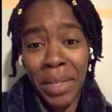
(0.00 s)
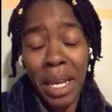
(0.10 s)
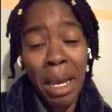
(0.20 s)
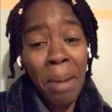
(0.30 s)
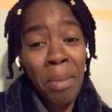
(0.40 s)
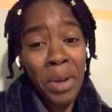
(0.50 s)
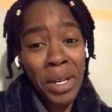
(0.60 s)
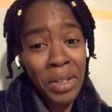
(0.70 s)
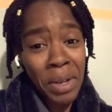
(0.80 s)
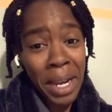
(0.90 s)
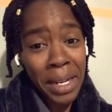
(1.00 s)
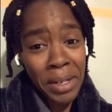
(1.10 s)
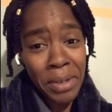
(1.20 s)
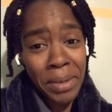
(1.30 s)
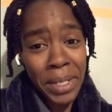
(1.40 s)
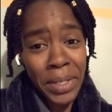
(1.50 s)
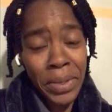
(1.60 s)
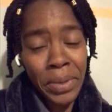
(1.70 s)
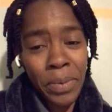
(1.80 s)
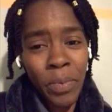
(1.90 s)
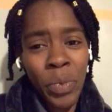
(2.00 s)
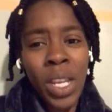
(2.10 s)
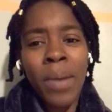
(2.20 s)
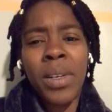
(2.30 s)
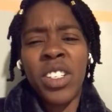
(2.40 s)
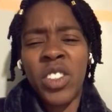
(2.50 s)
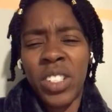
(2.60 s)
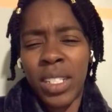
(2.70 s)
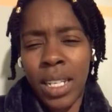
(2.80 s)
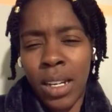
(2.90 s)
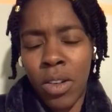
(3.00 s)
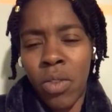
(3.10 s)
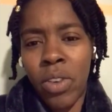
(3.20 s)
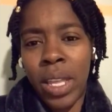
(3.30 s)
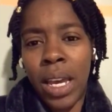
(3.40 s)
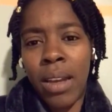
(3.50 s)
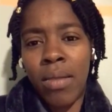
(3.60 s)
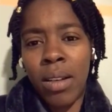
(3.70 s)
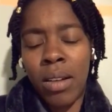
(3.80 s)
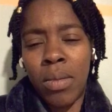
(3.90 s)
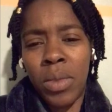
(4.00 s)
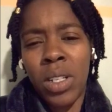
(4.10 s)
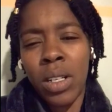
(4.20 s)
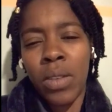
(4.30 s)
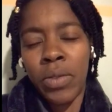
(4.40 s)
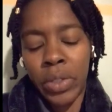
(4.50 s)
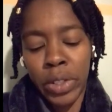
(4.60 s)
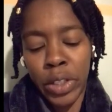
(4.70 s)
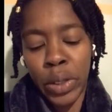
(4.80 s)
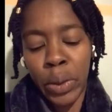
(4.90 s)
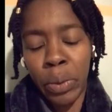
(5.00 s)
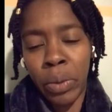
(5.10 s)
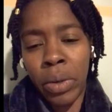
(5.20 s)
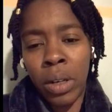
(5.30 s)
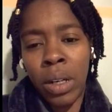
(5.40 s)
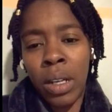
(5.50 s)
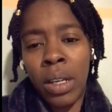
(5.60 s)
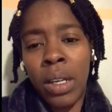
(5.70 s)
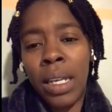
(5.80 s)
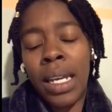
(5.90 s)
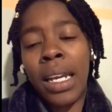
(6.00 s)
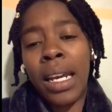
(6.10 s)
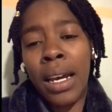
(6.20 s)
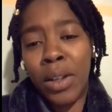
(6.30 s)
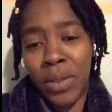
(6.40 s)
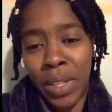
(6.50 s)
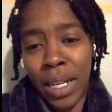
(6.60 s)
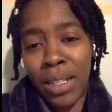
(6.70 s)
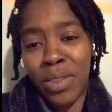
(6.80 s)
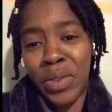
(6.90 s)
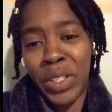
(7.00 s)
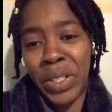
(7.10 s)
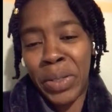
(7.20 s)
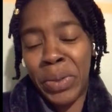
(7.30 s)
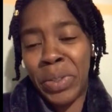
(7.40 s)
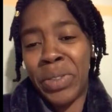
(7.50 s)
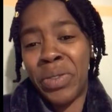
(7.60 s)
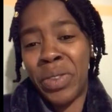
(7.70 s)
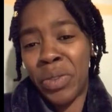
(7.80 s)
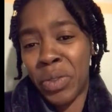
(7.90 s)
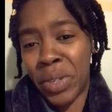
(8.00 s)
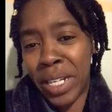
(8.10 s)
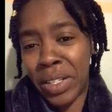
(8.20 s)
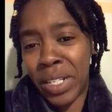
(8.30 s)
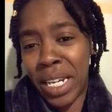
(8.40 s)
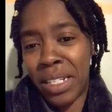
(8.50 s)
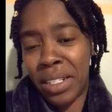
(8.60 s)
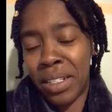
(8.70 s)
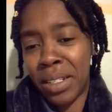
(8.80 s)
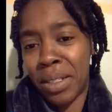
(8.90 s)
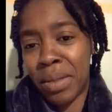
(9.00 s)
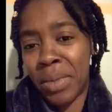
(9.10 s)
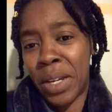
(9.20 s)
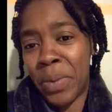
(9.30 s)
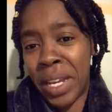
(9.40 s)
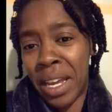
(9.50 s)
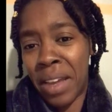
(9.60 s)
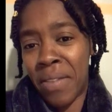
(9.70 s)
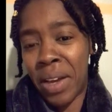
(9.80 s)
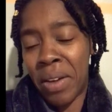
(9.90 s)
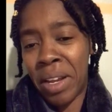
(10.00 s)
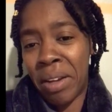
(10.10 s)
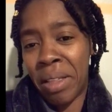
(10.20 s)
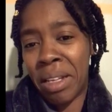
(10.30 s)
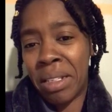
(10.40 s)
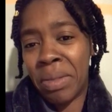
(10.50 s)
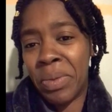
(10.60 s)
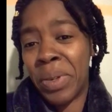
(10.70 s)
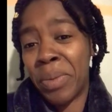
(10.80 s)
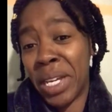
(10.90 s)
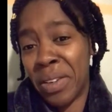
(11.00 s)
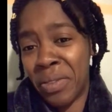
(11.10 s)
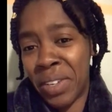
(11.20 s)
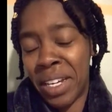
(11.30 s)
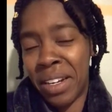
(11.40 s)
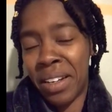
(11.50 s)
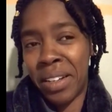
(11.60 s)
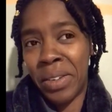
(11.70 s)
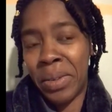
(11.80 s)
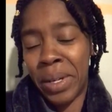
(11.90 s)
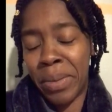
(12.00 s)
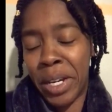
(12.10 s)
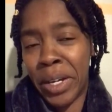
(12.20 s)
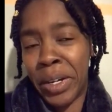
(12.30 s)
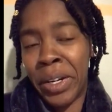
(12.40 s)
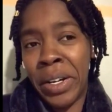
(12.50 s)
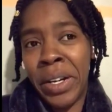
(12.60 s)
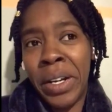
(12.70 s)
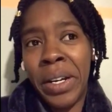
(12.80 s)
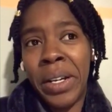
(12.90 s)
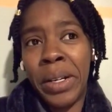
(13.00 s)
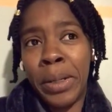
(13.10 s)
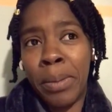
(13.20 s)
I'm pretty sure I can do it too. But it's just getting over that comfort zone, getting out of that comfort zone of the free education system that we have out here. That's one benefit I do admire.